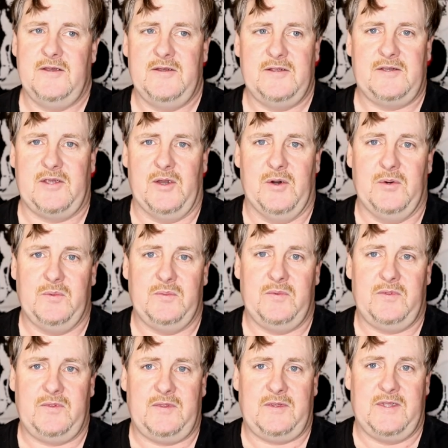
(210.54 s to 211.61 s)
So,
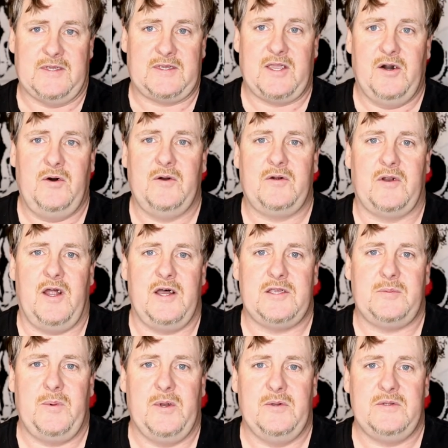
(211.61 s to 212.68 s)
the skull and
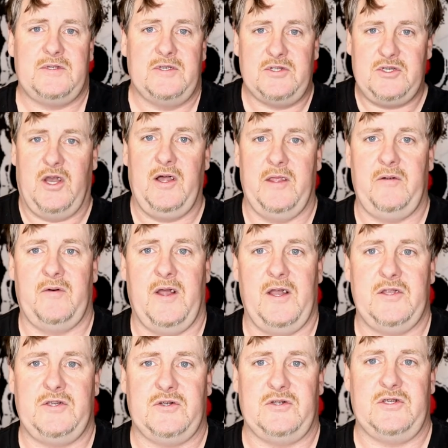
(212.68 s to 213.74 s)
crossbones of
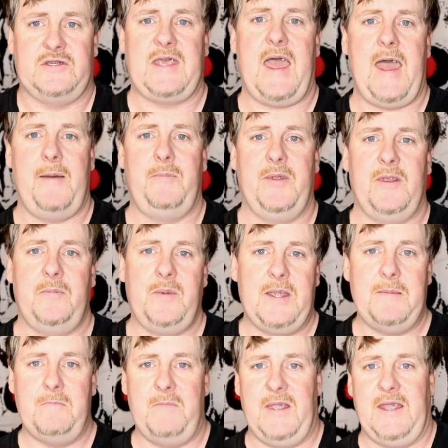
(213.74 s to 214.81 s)
Jollyroger just happened to
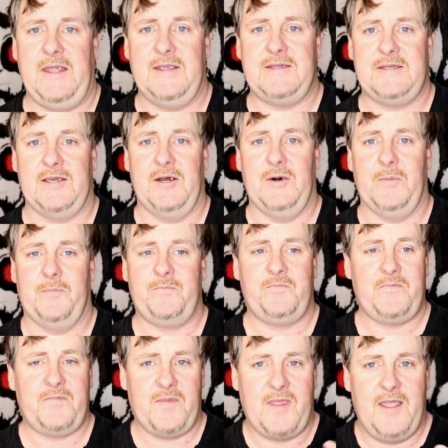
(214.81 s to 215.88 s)
be me, so
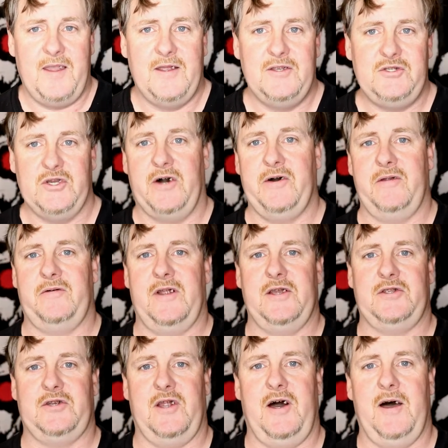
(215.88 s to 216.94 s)

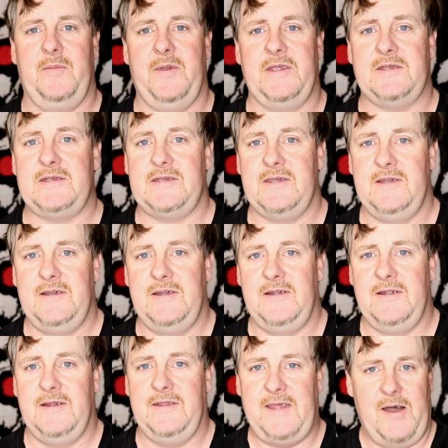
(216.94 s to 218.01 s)
Jollyroger Hobbies.
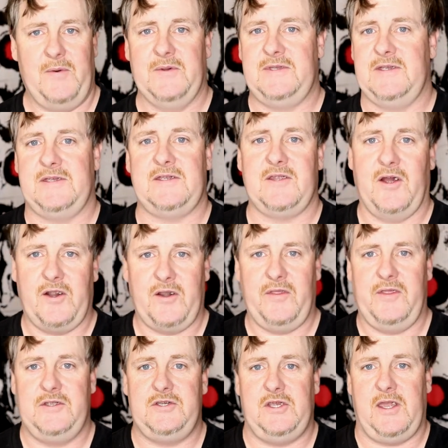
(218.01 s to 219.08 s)
That was the start of
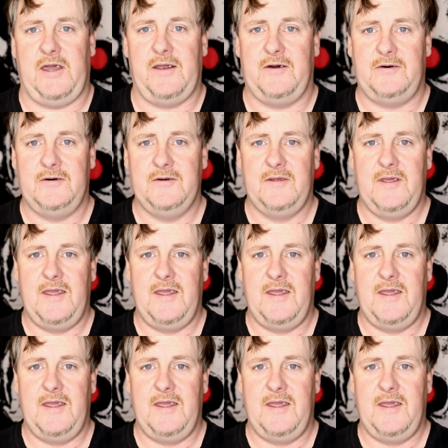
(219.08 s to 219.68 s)
the channel.